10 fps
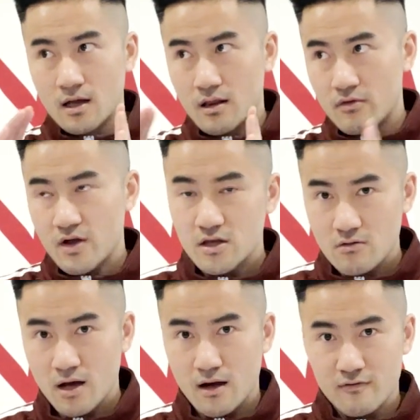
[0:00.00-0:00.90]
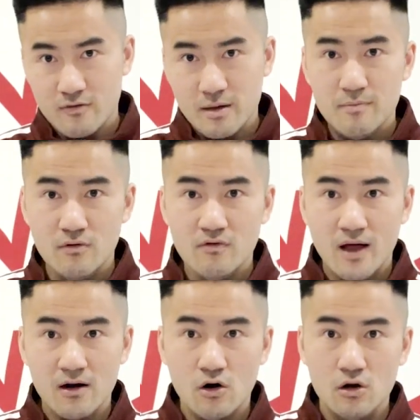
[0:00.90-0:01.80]
Then you have the people
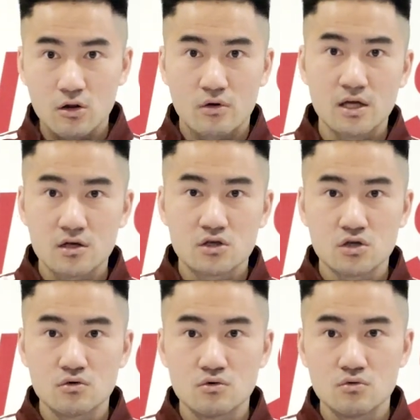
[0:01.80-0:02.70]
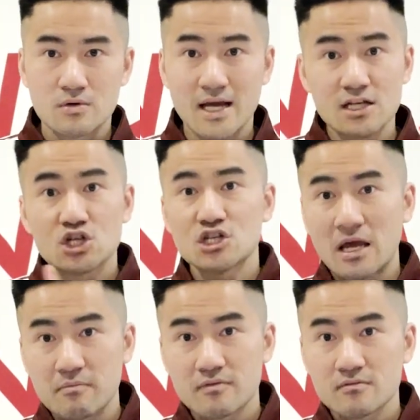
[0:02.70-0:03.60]
that are looking to get in
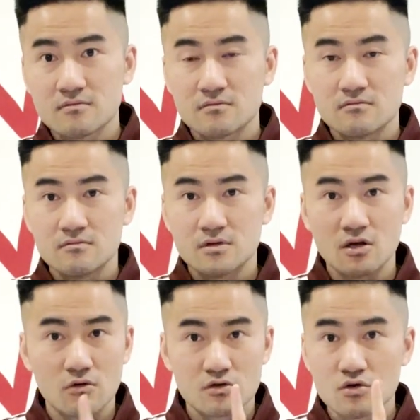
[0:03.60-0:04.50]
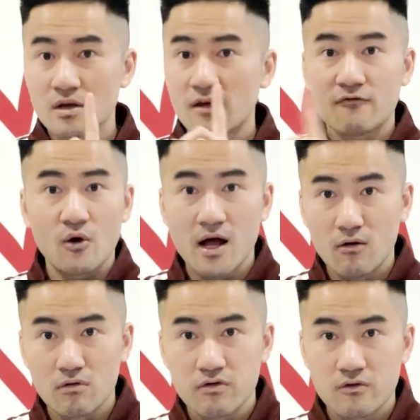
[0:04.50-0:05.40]
shape, doing it for
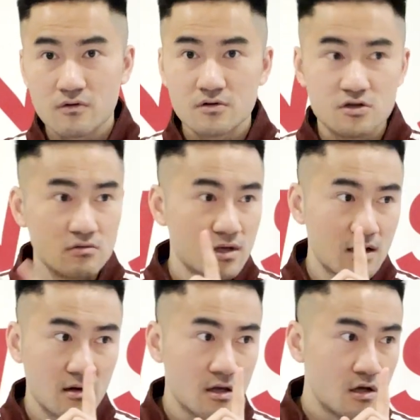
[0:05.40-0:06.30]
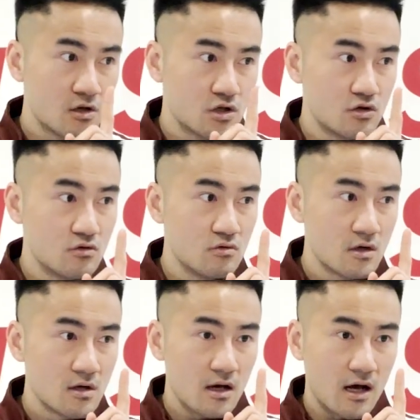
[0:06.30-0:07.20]
health, doing it to
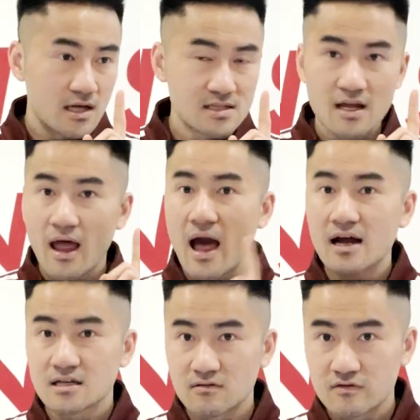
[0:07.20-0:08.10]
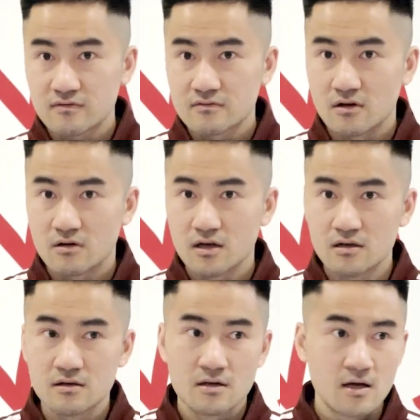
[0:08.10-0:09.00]
stay active, okay?
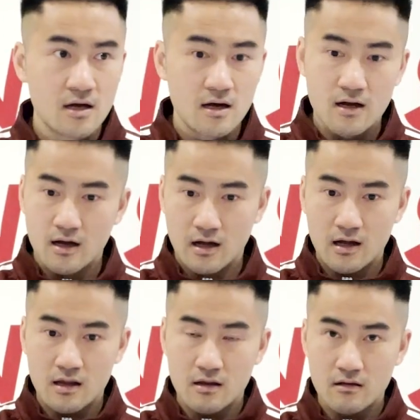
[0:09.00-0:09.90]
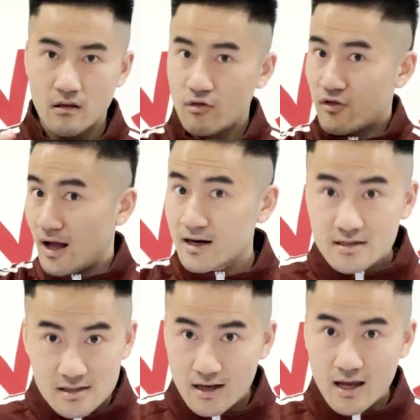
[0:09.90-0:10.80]
That
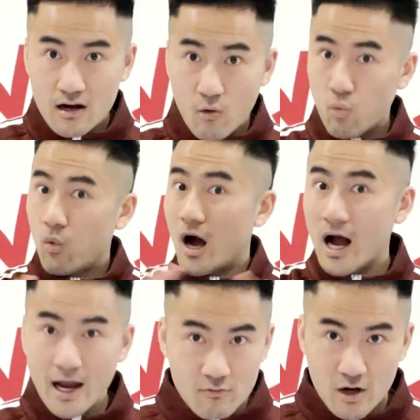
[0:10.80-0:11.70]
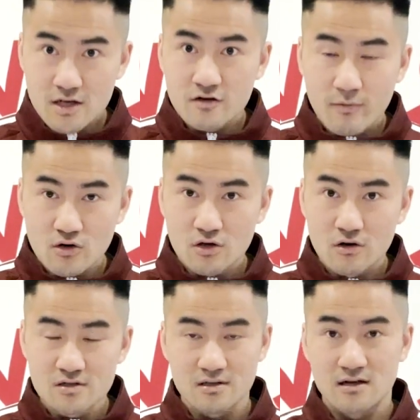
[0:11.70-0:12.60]
is, again, a wide range of martial
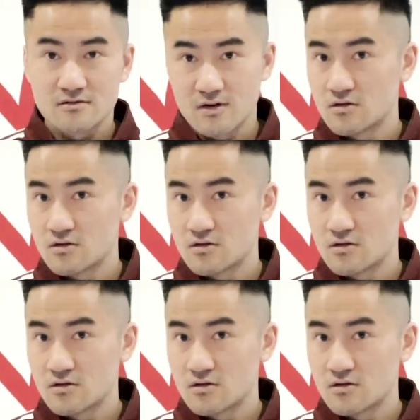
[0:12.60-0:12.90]
arts styles, right?